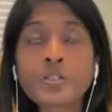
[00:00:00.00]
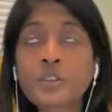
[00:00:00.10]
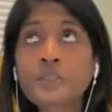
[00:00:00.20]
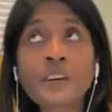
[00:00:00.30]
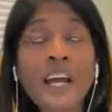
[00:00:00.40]
So
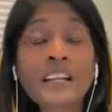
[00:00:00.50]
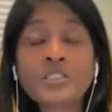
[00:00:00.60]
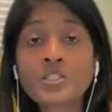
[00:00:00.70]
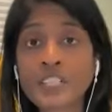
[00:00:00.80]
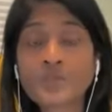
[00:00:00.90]
if you've had a
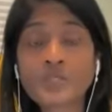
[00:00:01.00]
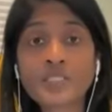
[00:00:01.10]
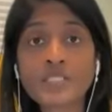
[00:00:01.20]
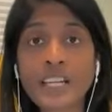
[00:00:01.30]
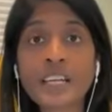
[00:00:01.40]
stressful
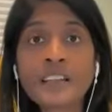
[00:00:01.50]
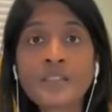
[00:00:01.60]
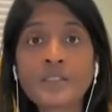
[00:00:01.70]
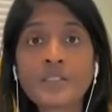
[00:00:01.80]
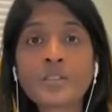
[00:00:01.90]
day,
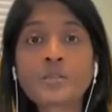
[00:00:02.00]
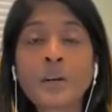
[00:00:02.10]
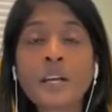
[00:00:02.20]
you